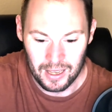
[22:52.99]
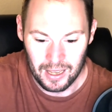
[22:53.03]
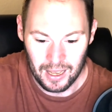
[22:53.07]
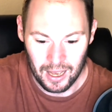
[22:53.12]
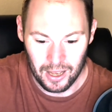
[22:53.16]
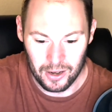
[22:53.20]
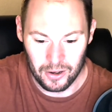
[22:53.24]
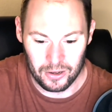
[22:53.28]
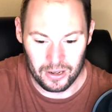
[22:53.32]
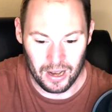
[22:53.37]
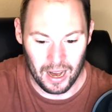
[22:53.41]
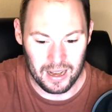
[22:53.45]

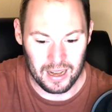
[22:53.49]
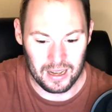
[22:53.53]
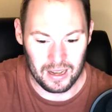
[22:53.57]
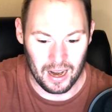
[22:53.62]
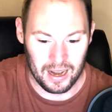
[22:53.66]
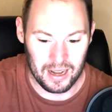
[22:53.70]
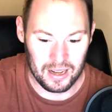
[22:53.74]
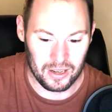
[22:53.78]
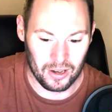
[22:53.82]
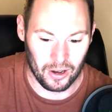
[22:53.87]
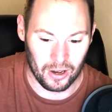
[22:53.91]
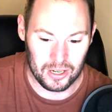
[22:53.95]

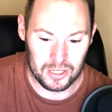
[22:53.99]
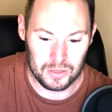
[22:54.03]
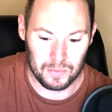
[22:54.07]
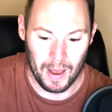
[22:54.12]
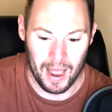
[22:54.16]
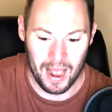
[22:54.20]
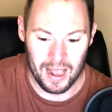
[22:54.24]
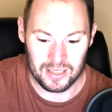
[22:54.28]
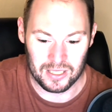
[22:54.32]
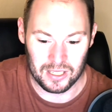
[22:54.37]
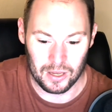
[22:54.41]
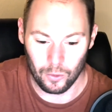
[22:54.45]
199 yards
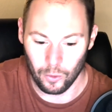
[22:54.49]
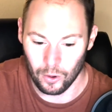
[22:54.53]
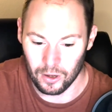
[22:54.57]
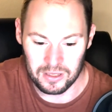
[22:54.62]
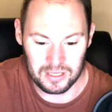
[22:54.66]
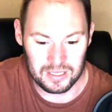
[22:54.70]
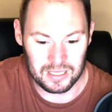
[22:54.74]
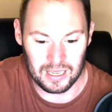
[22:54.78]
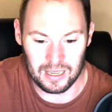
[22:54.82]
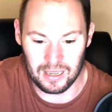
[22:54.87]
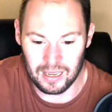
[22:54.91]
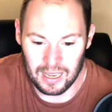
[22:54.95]
passing, 1
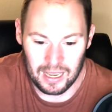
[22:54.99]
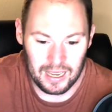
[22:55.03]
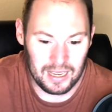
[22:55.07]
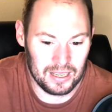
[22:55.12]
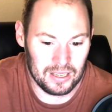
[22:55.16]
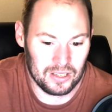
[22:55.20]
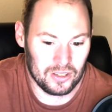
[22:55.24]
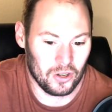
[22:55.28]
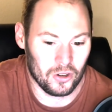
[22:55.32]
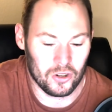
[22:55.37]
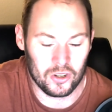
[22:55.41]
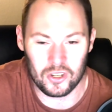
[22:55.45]

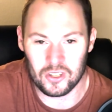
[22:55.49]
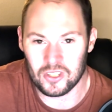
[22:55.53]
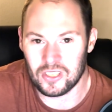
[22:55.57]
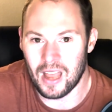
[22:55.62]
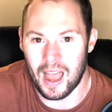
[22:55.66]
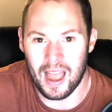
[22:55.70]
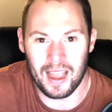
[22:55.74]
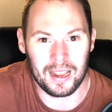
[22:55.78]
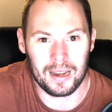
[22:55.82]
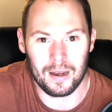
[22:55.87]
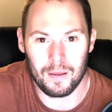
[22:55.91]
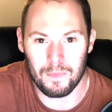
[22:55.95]
TD. You're just
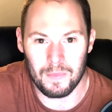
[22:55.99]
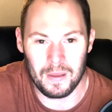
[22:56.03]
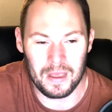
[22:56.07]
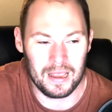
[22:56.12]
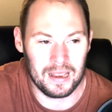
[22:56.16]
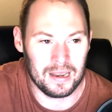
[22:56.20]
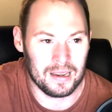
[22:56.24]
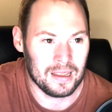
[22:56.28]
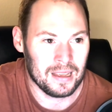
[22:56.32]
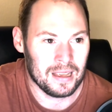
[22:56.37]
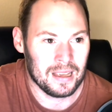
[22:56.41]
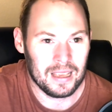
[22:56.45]
not going to
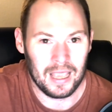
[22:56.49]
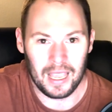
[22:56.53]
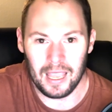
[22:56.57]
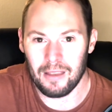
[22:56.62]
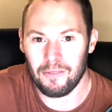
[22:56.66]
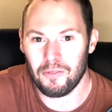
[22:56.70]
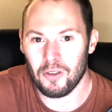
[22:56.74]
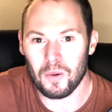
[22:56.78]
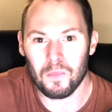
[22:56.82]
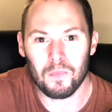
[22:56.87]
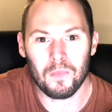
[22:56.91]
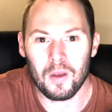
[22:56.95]
beat
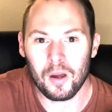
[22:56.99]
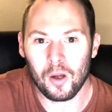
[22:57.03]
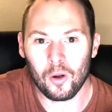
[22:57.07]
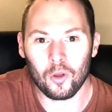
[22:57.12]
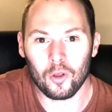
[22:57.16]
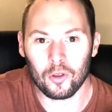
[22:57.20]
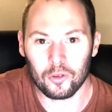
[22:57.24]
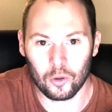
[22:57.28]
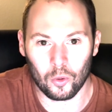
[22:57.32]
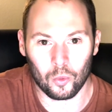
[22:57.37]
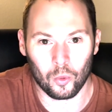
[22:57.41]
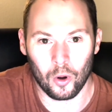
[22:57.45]
even
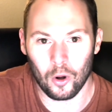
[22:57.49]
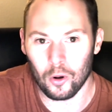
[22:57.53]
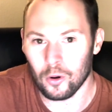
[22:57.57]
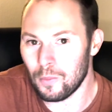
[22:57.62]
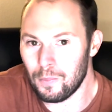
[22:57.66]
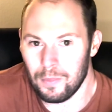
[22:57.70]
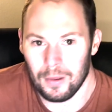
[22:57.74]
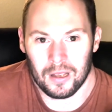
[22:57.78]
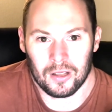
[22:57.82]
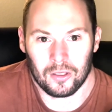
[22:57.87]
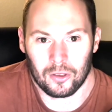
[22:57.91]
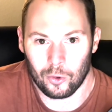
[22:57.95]
middle of the road
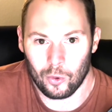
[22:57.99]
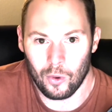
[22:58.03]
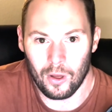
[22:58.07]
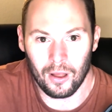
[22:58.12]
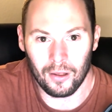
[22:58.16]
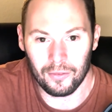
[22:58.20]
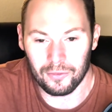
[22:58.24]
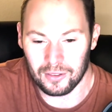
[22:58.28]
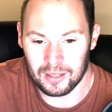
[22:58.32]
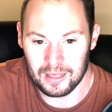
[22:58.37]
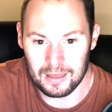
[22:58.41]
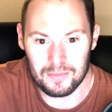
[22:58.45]
Big
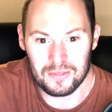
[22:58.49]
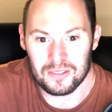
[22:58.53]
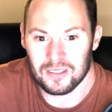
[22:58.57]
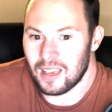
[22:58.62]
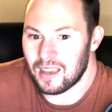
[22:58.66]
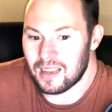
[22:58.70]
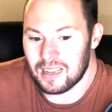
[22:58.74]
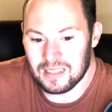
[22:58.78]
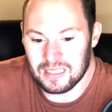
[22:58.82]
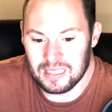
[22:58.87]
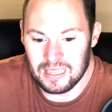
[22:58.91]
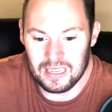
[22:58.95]
12 teams
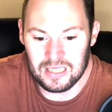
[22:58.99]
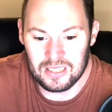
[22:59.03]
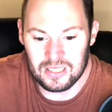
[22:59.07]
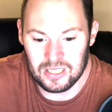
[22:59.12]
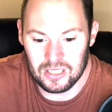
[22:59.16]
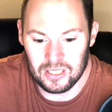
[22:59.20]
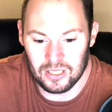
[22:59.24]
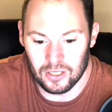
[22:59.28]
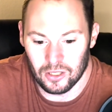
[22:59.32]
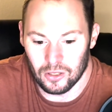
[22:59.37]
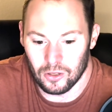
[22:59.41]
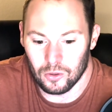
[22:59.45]
like a
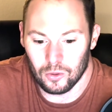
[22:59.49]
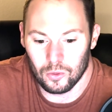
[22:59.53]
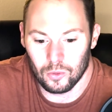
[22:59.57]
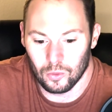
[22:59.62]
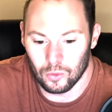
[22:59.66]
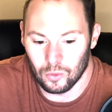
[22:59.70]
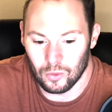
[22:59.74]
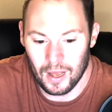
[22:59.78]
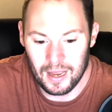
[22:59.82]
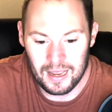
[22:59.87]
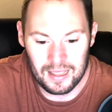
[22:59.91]
TCU like